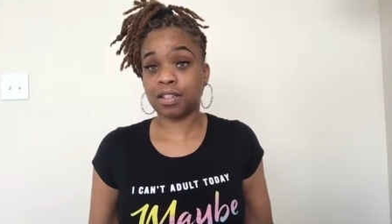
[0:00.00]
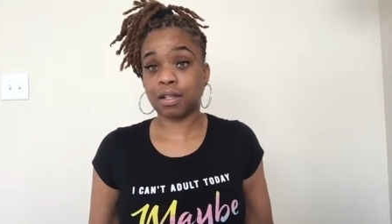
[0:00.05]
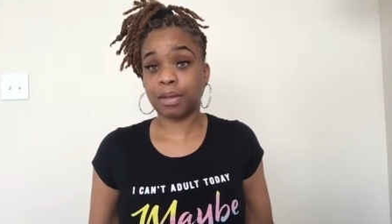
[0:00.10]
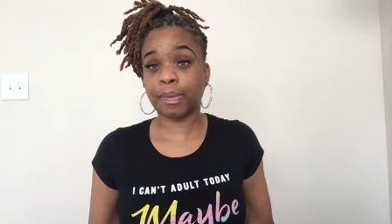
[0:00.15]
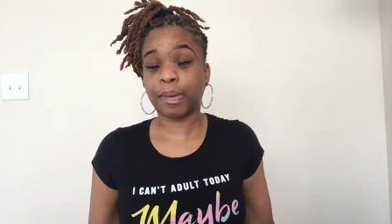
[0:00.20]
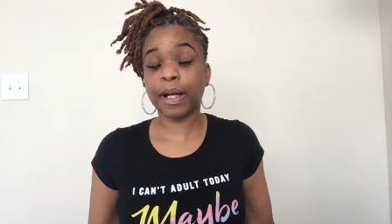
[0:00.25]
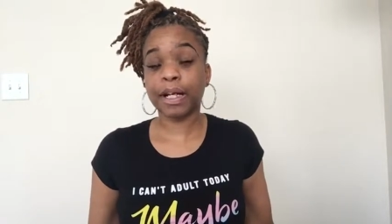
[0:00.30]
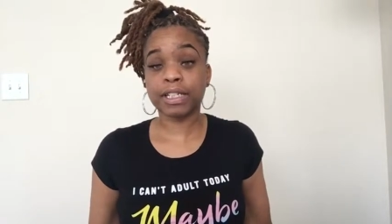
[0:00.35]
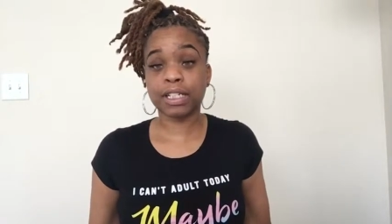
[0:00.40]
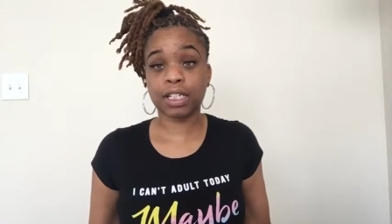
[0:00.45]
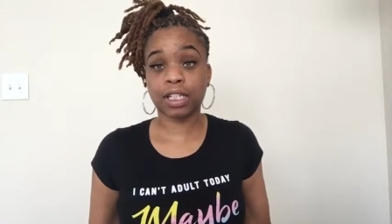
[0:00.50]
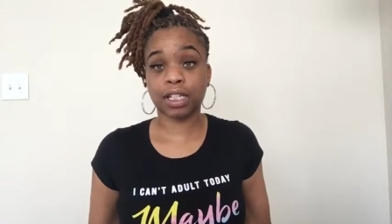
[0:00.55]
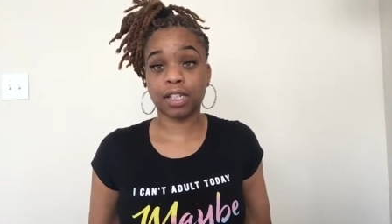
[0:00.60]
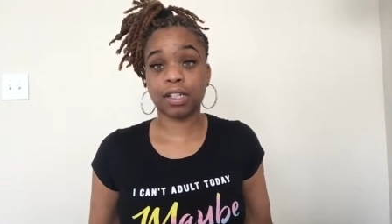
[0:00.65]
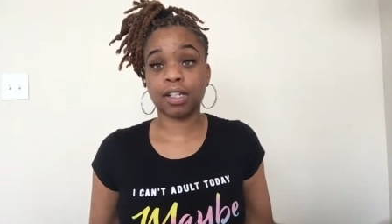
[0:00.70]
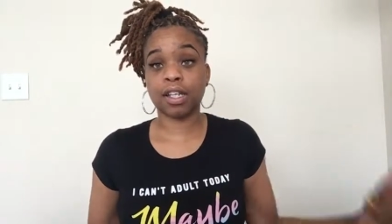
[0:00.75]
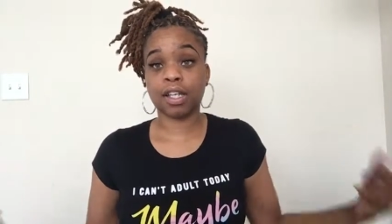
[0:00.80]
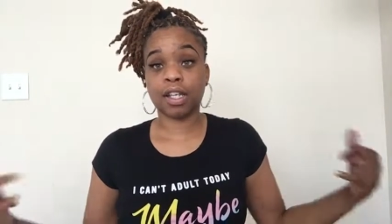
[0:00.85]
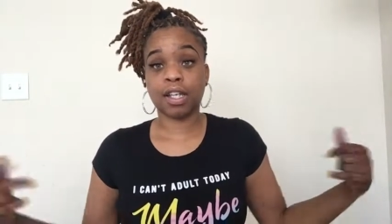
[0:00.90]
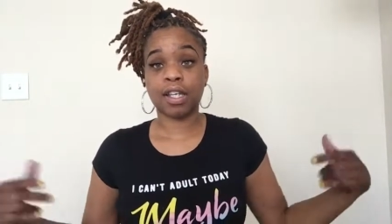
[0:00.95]
of depression,
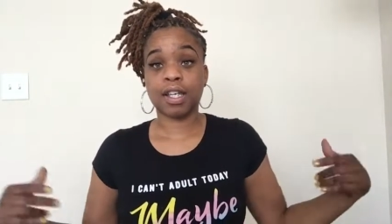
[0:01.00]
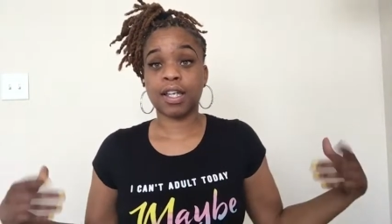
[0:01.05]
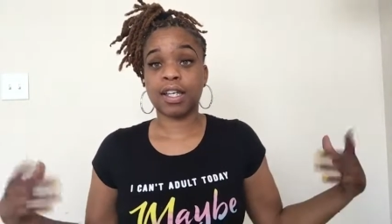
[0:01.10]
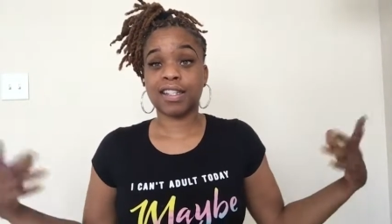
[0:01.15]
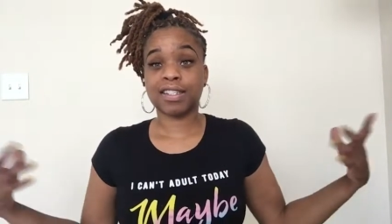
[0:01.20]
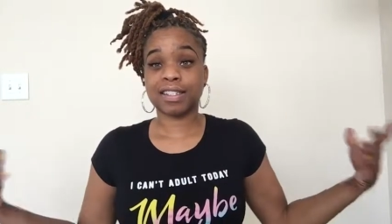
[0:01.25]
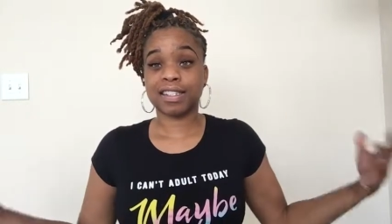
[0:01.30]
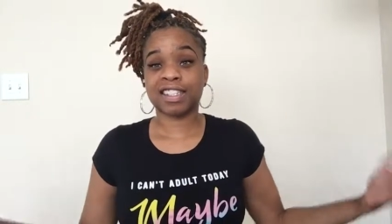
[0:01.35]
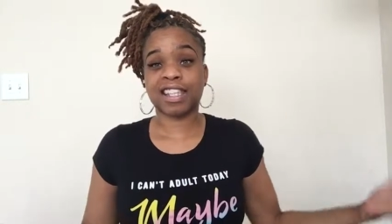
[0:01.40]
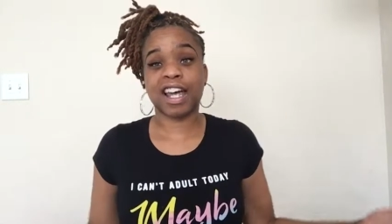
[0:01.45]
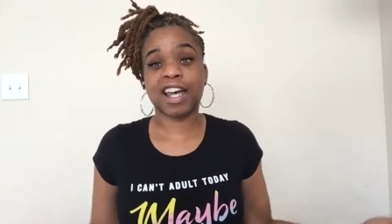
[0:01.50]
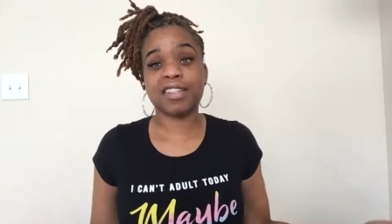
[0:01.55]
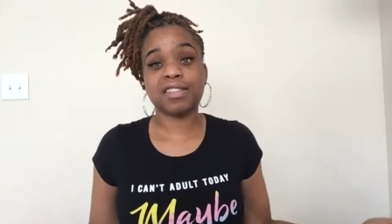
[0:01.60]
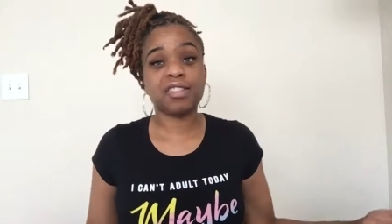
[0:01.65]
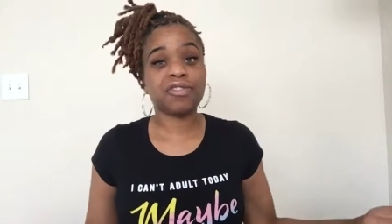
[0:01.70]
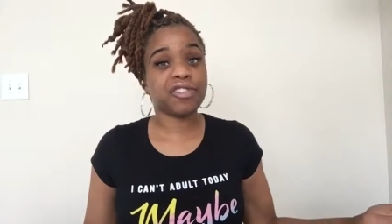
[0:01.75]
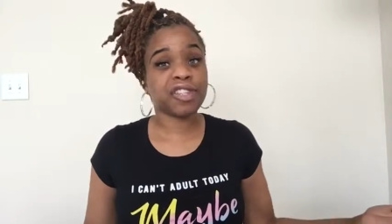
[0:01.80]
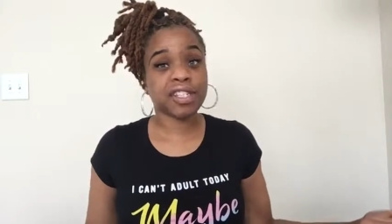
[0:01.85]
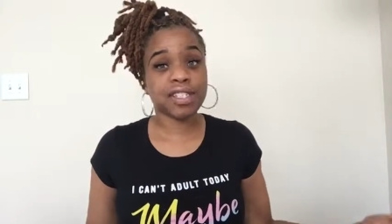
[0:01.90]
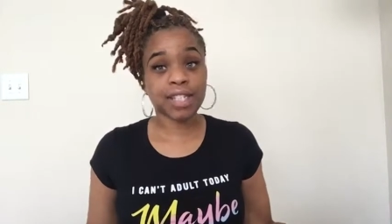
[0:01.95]

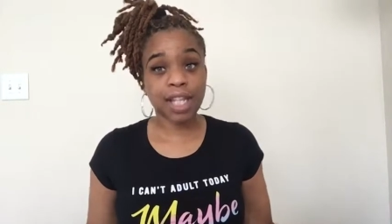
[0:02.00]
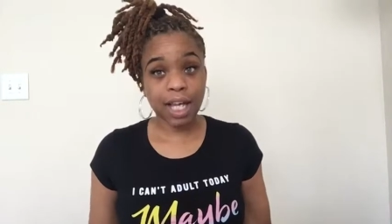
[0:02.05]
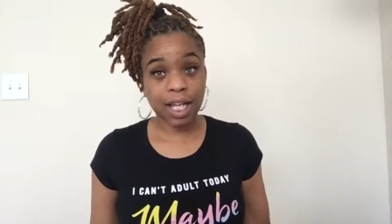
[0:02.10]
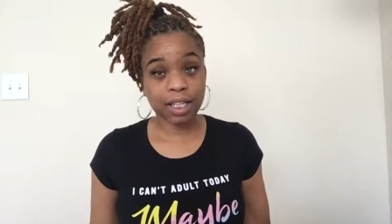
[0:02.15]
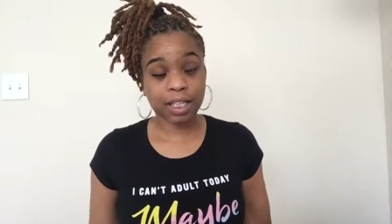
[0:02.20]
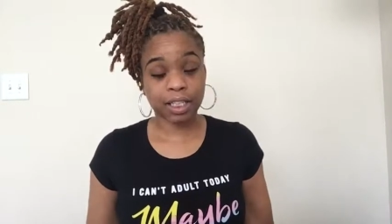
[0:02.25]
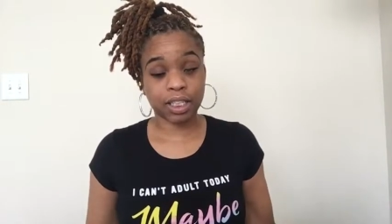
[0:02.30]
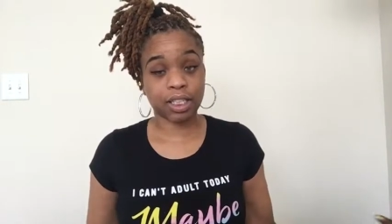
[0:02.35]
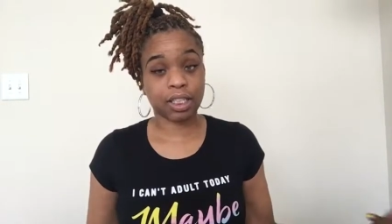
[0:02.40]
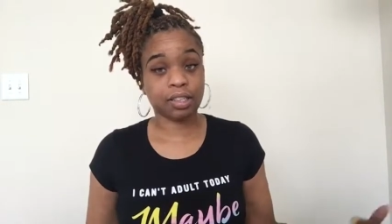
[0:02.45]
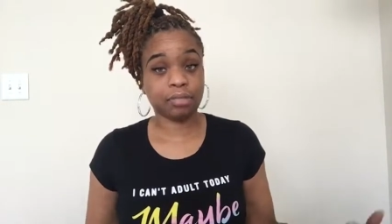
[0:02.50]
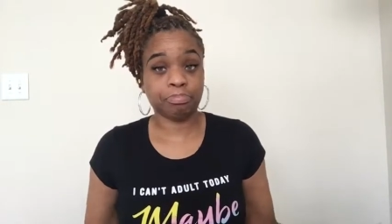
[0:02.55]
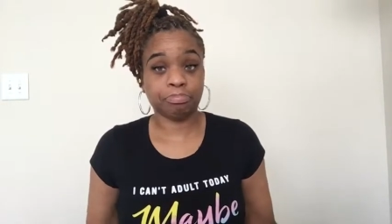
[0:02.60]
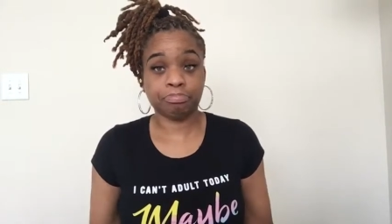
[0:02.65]
signs of anxiety.